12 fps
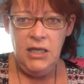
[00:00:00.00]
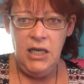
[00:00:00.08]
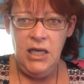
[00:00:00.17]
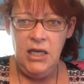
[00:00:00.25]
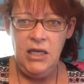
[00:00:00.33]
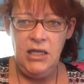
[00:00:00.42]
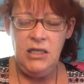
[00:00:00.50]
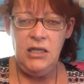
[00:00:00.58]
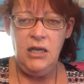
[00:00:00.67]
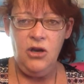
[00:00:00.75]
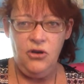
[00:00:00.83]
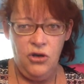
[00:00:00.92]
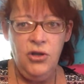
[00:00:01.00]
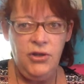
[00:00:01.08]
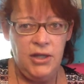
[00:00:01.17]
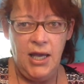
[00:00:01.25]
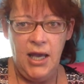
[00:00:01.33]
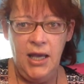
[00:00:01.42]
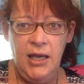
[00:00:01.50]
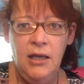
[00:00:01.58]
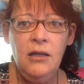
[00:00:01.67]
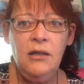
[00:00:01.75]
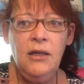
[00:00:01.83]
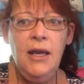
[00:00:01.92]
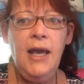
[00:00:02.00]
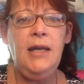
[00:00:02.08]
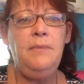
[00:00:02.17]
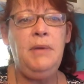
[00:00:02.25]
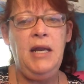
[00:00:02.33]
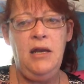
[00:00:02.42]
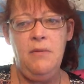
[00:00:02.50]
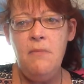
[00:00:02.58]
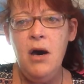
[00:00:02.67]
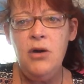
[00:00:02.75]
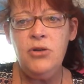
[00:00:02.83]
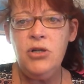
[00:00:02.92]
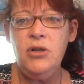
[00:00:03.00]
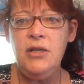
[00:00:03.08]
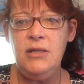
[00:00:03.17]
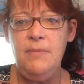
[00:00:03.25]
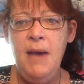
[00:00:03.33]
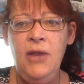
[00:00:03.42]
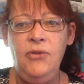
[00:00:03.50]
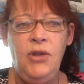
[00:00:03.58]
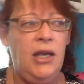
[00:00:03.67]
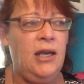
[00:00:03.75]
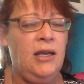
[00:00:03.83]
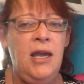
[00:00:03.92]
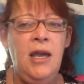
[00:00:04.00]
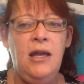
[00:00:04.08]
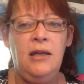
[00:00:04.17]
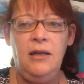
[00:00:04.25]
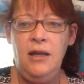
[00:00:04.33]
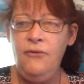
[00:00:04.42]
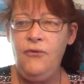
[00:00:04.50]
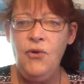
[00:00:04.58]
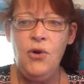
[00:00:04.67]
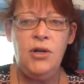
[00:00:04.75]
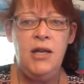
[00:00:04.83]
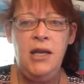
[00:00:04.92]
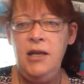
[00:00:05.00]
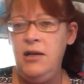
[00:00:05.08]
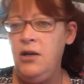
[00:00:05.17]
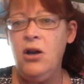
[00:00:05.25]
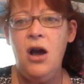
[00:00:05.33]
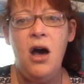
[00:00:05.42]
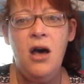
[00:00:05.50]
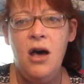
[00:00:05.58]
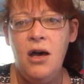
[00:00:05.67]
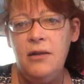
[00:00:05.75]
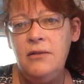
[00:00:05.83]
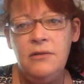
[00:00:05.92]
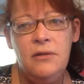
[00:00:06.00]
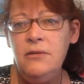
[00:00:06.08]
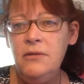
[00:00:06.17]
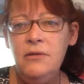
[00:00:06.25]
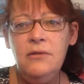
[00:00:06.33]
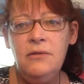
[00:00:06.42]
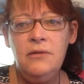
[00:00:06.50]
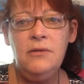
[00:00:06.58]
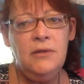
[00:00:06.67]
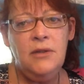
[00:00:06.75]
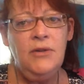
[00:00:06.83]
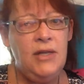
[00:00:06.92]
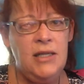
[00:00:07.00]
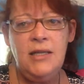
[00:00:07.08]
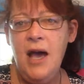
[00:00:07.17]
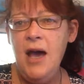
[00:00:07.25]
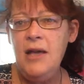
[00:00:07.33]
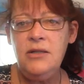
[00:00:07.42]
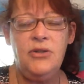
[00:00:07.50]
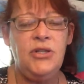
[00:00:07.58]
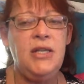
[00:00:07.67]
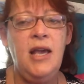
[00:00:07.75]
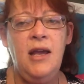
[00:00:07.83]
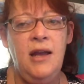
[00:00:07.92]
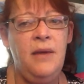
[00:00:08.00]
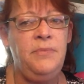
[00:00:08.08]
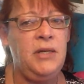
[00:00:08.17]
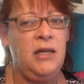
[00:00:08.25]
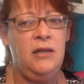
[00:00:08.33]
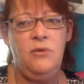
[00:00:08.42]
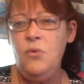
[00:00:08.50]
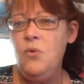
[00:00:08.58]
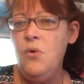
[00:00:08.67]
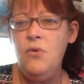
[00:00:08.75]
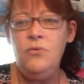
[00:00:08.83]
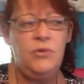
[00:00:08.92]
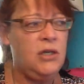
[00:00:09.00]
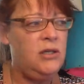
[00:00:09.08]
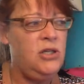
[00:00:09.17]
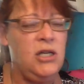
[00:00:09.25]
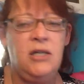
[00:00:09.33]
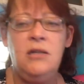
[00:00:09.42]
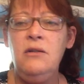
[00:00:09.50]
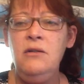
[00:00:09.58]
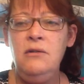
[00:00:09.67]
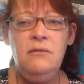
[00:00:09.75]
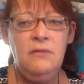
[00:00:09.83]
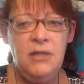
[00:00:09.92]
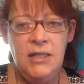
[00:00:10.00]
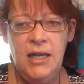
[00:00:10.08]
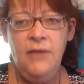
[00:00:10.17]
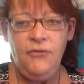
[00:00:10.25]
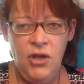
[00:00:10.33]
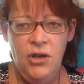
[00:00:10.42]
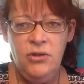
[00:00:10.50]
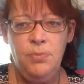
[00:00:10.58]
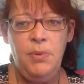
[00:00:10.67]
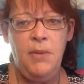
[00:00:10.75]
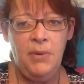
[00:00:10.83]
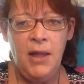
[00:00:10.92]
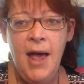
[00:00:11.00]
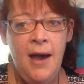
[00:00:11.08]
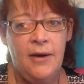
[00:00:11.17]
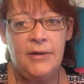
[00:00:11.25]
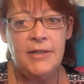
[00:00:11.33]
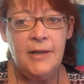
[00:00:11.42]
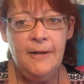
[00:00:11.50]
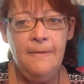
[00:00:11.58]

is a good thing, and being emotional is a bad thing, again, in 4D, you're gone. These guys are set up to just sift those people out.